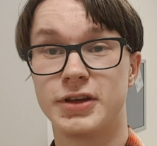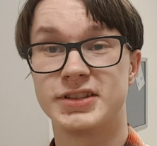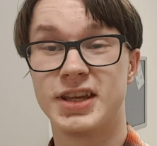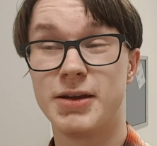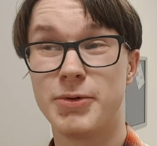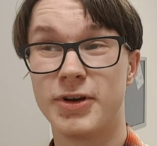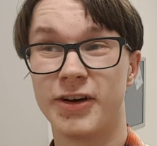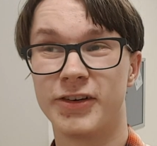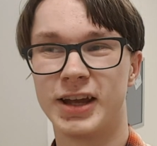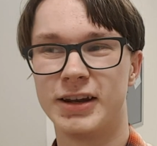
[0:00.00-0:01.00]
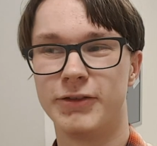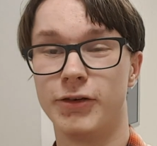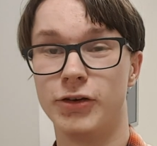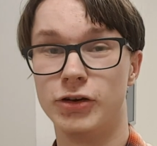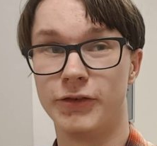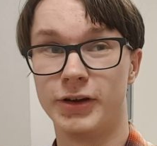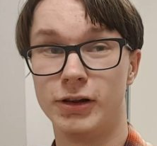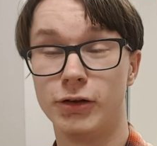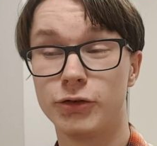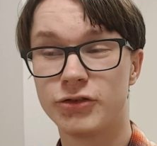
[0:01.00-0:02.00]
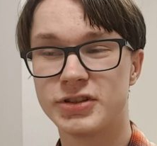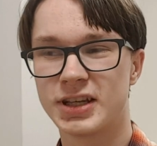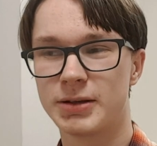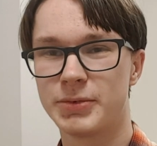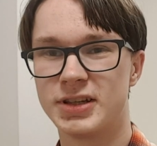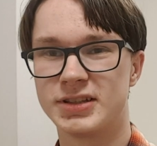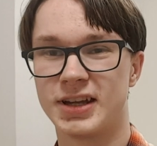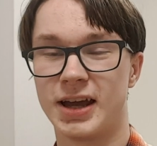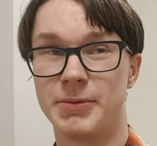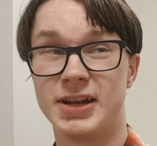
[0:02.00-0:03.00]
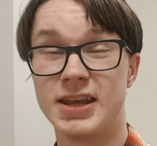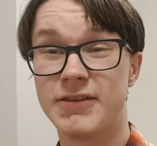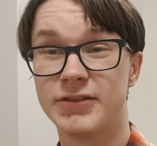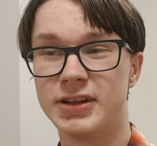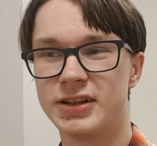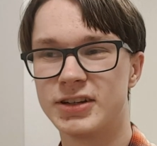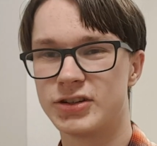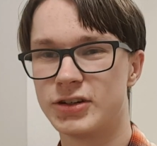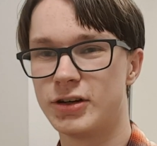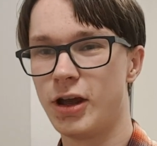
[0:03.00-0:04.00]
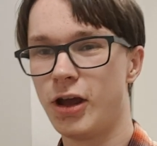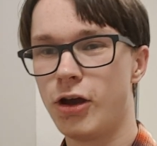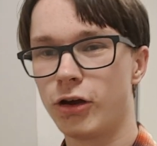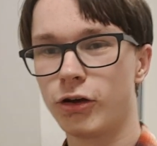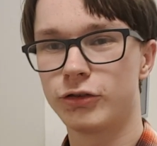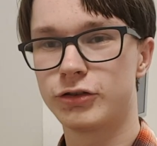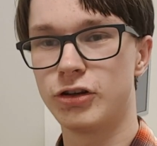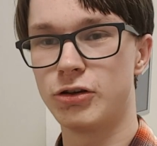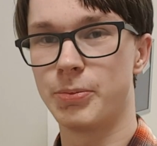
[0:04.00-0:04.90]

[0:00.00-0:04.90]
yes, here we are again for another laundry segment, this time an evening edition. Got two